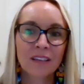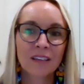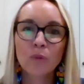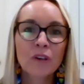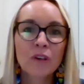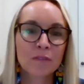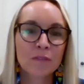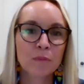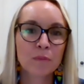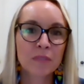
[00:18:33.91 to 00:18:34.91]
you won't have
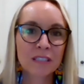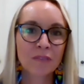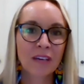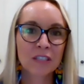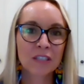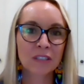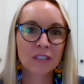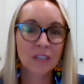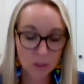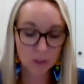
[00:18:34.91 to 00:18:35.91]
job satisfaction.
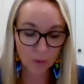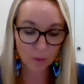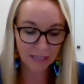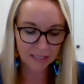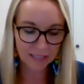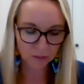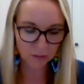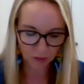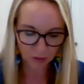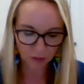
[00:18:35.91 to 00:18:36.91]
So we really need to
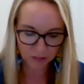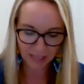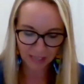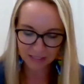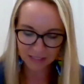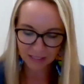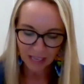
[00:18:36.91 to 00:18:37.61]
focus on that.